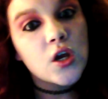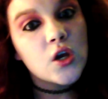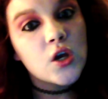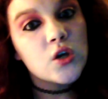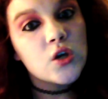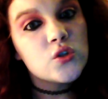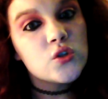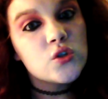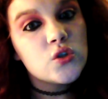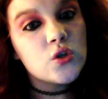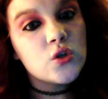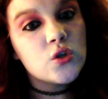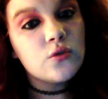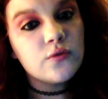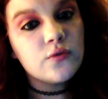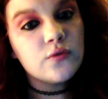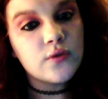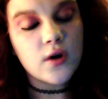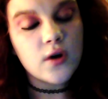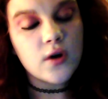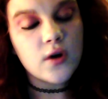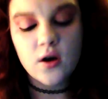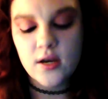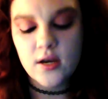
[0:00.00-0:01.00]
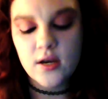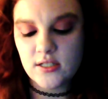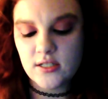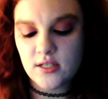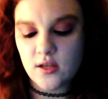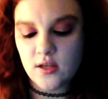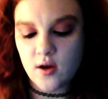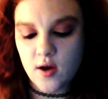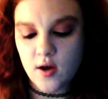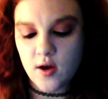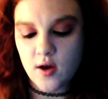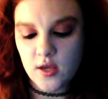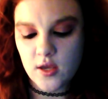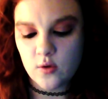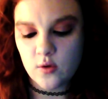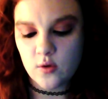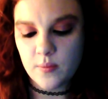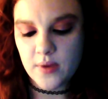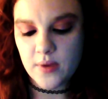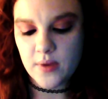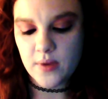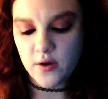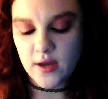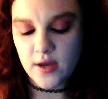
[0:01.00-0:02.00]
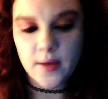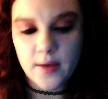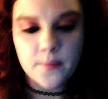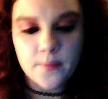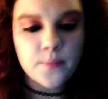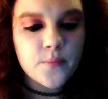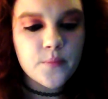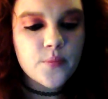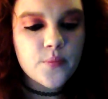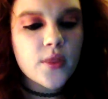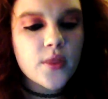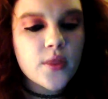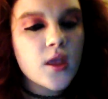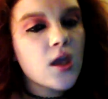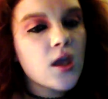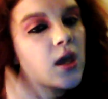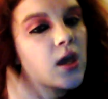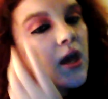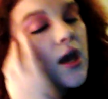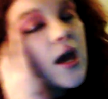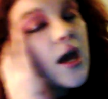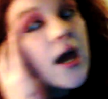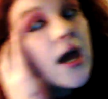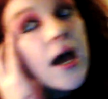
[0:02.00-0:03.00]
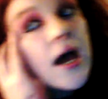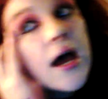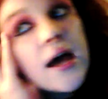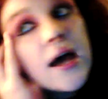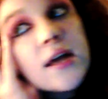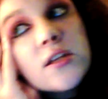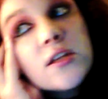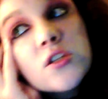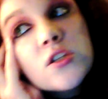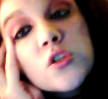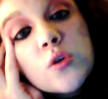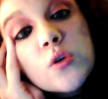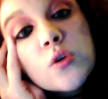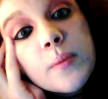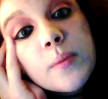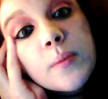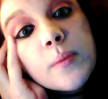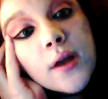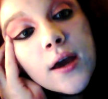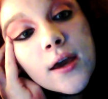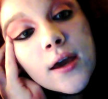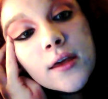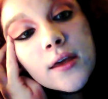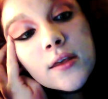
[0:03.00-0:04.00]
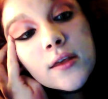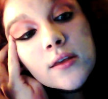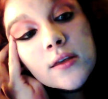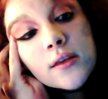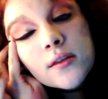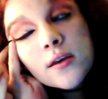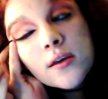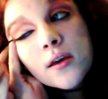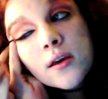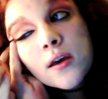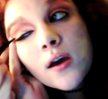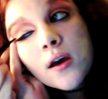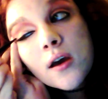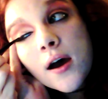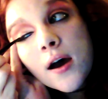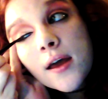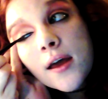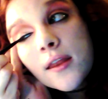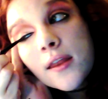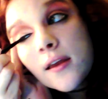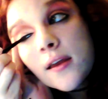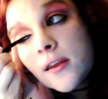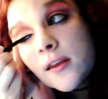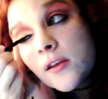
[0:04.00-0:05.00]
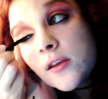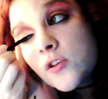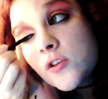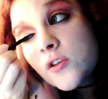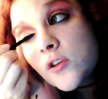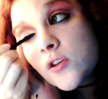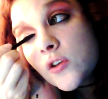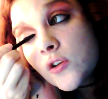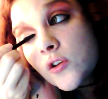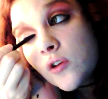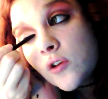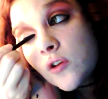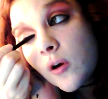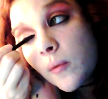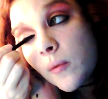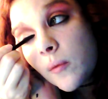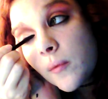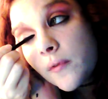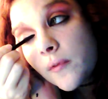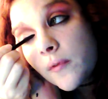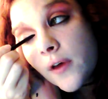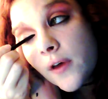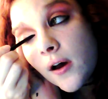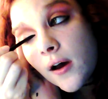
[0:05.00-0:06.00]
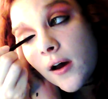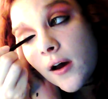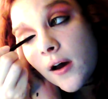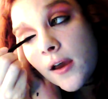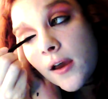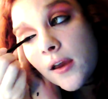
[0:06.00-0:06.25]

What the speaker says: too far into the eye, you'll be okay. And to apply the eyeliner to the top of the eye,